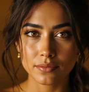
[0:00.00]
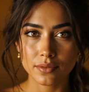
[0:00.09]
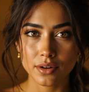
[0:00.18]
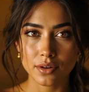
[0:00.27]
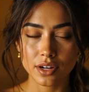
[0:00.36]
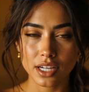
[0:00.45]

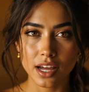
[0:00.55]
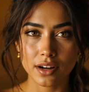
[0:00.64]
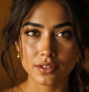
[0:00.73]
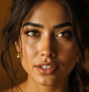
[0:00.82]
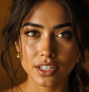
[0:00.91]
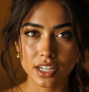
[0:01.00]
You're allowed
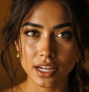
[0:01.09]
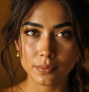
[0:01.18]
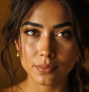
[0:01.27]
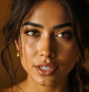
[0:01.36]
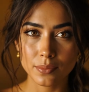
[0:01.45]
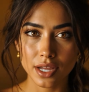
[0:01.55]
to take up
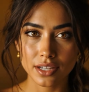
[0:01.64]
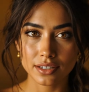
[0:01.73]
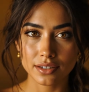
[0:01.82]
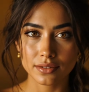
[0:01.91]
space.